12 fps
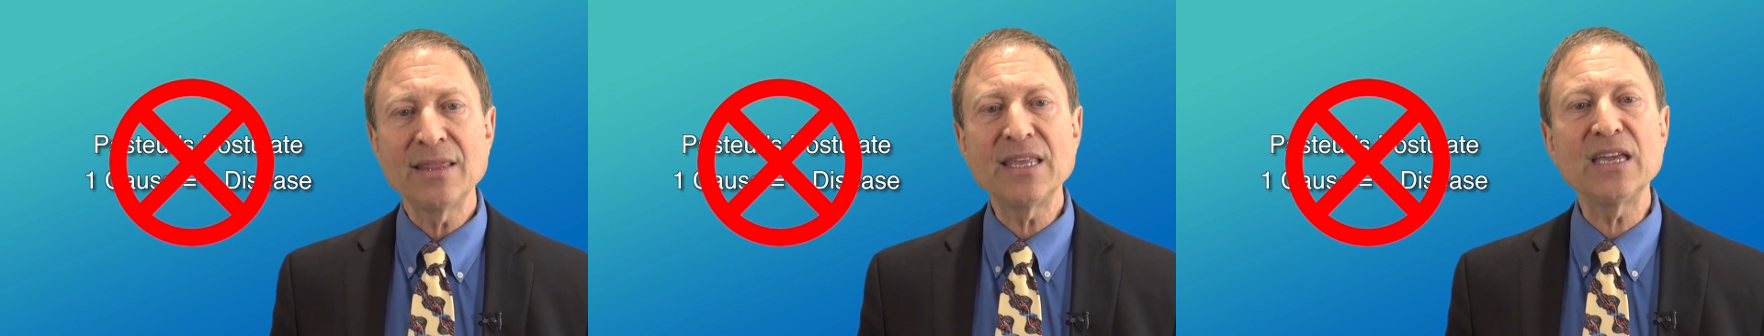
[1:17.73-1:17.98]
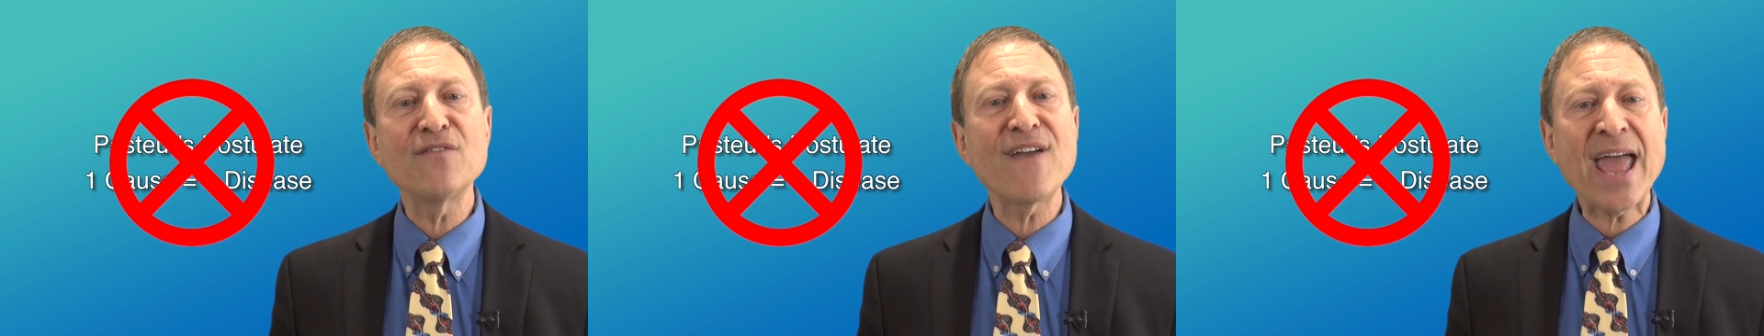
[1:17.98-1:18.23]

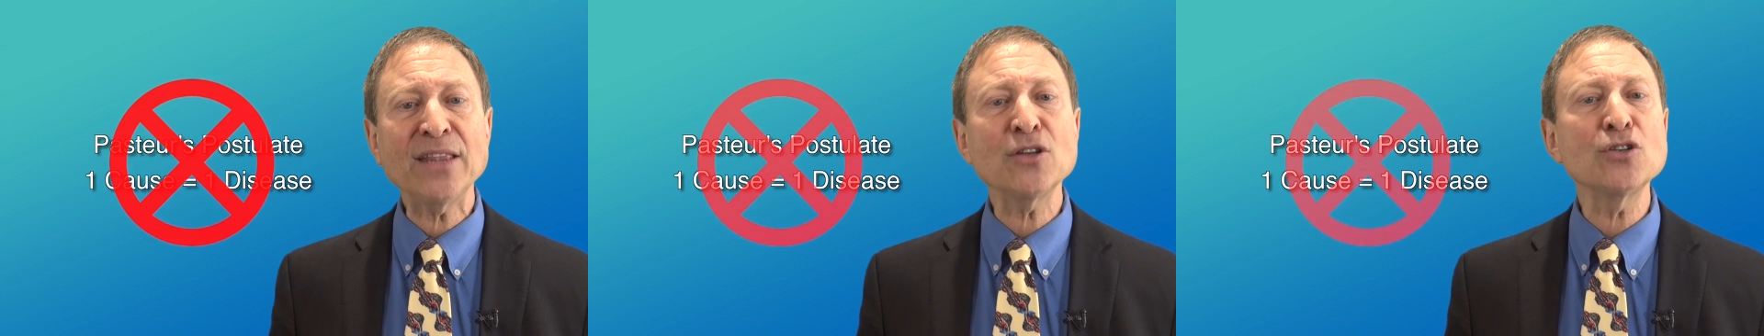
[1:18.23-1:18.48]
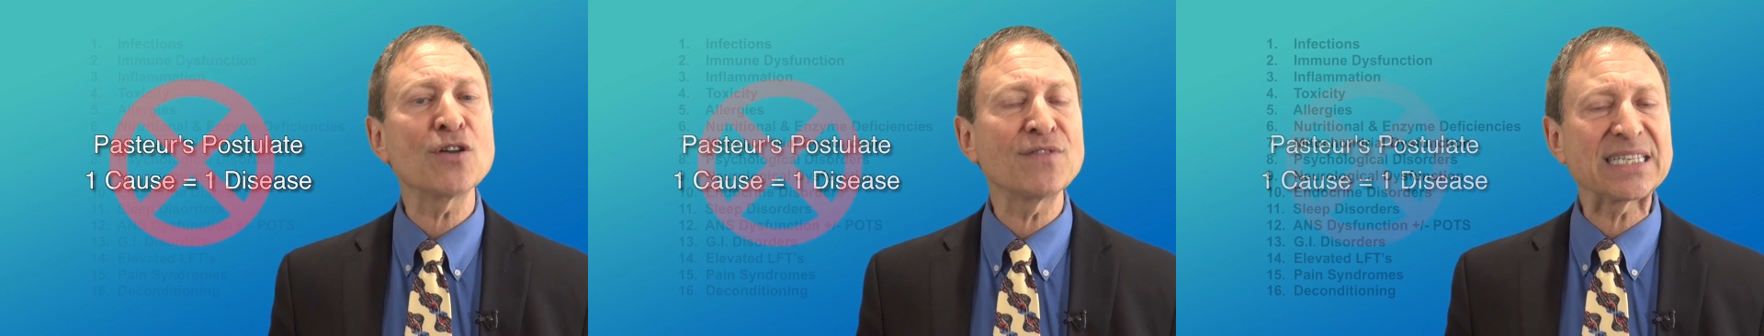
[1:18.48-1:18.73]
The
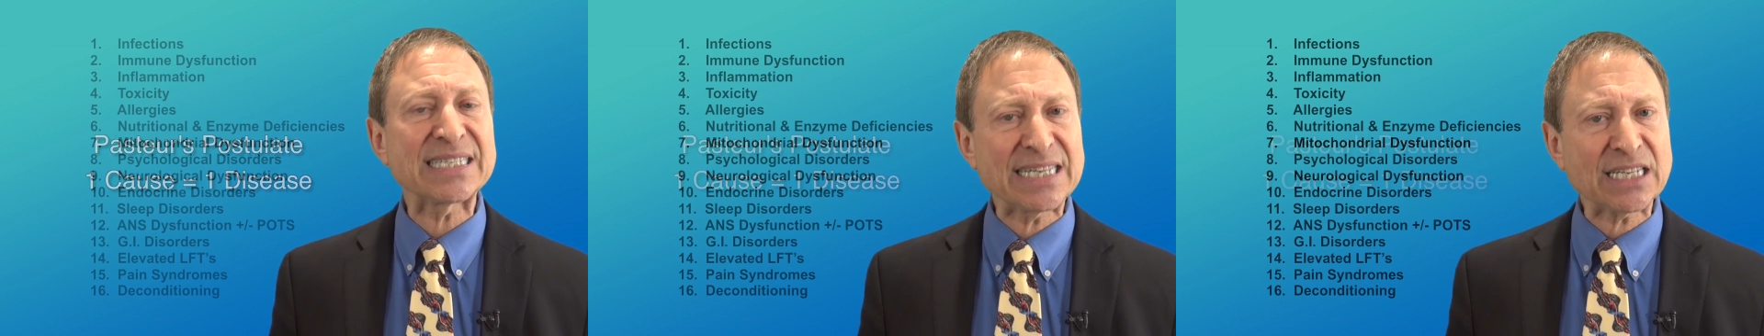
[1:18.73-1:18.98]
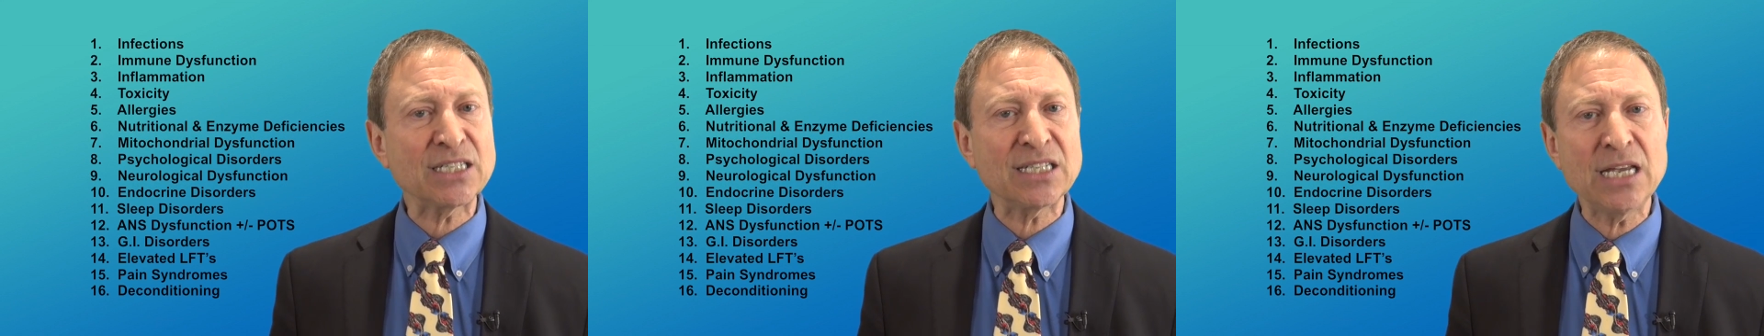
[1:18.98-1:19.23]
advantage of the
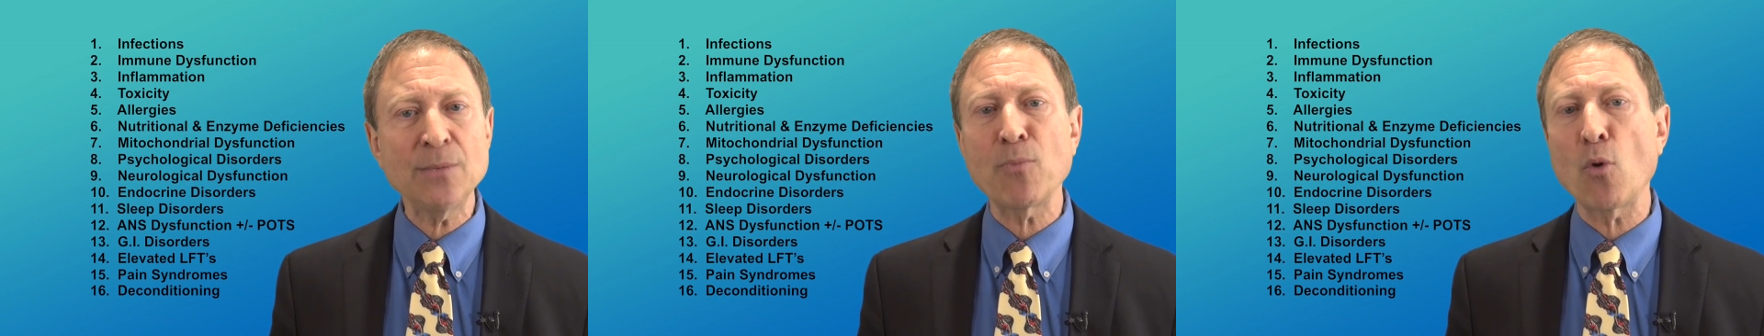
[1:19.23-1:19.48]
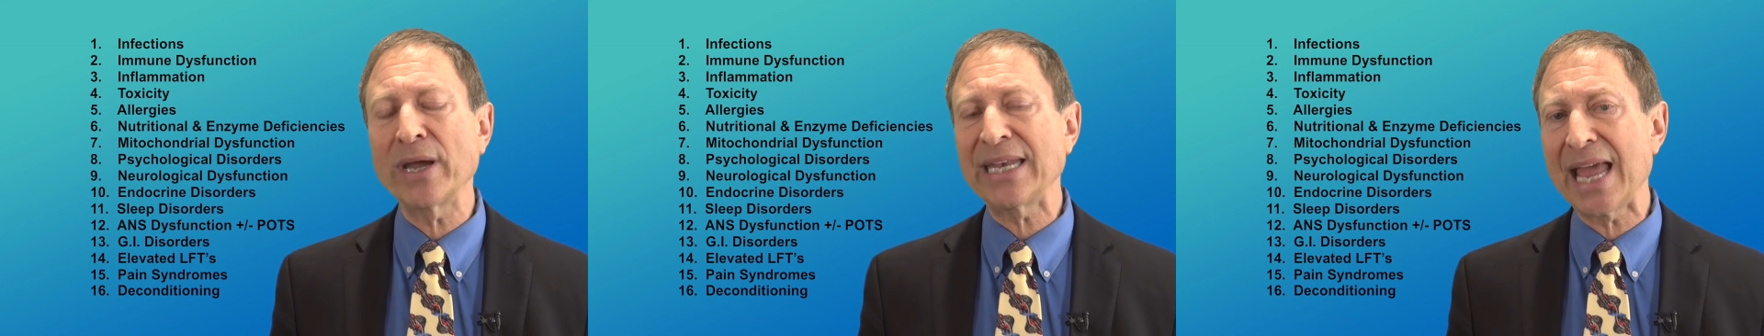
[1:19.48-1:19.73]

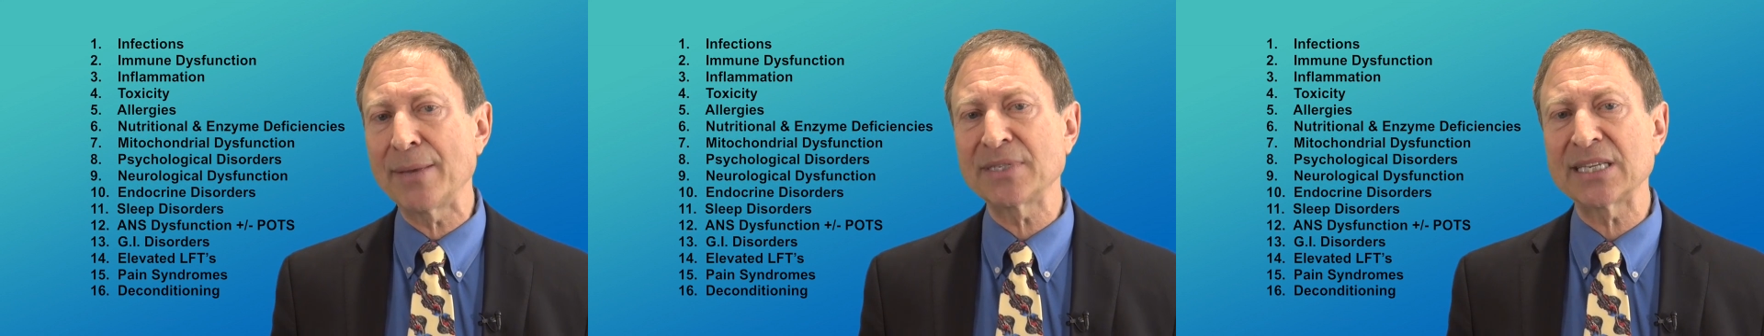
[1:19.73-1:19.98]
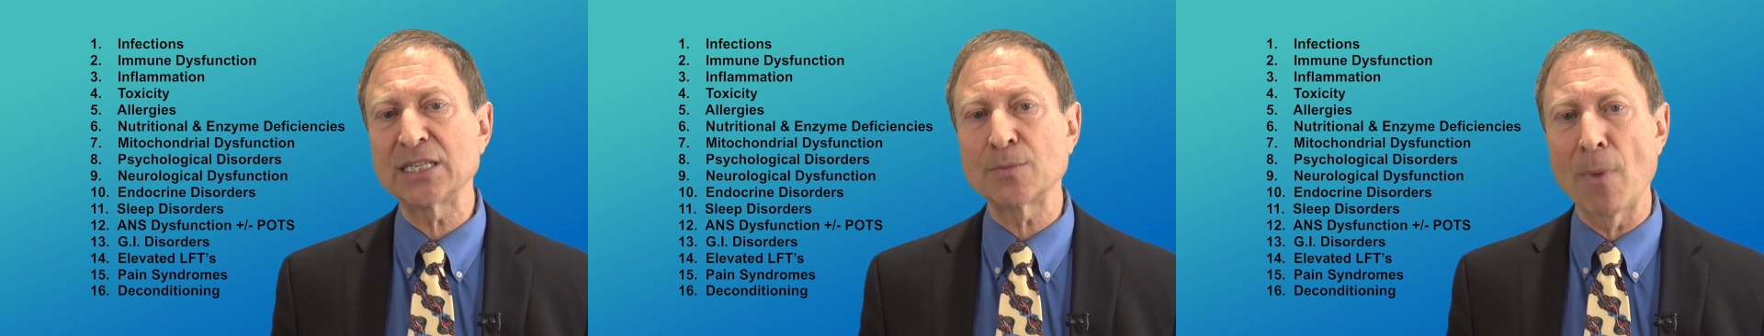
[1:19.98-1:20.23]
16-point
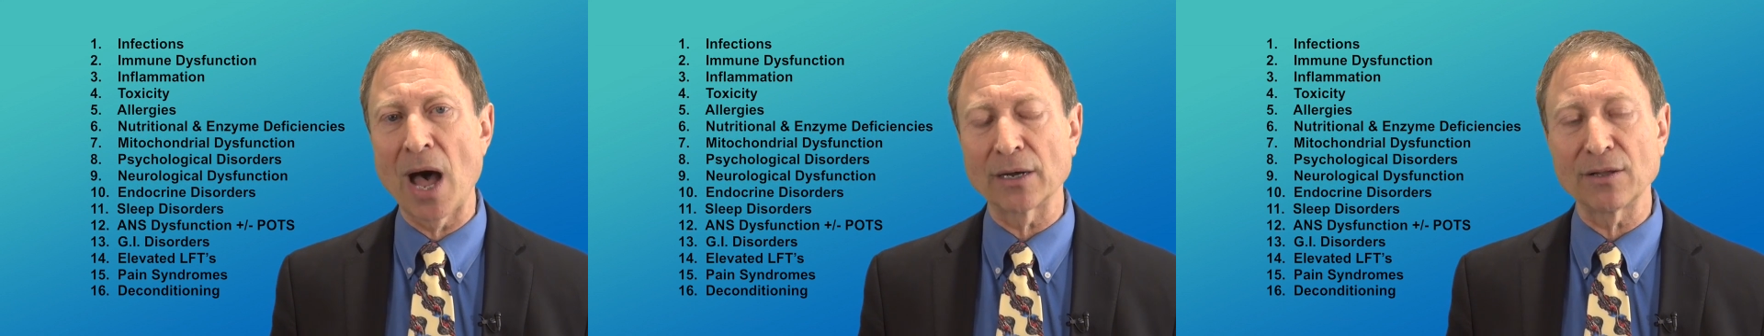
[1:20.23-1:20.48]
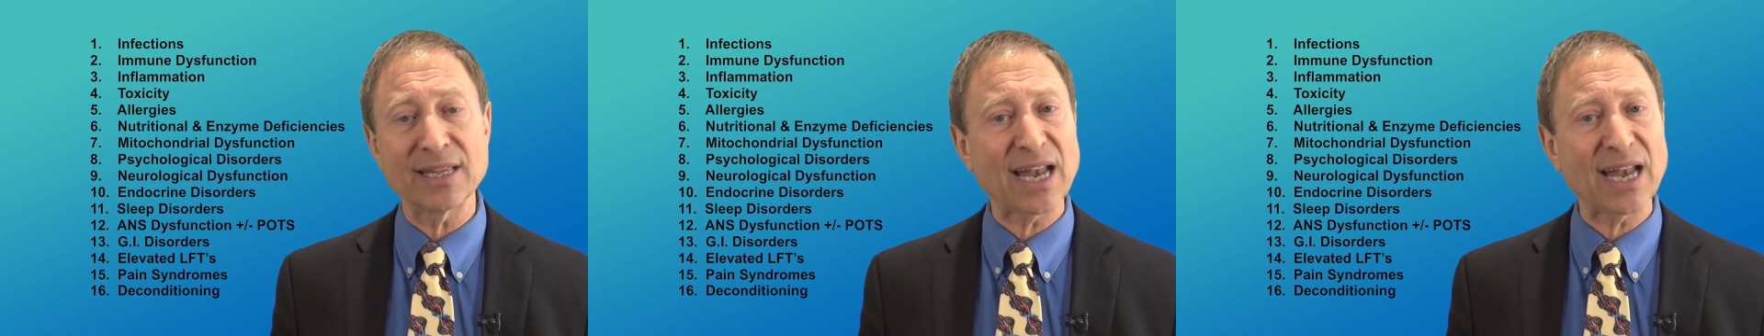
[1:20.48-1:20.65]
MSIDS model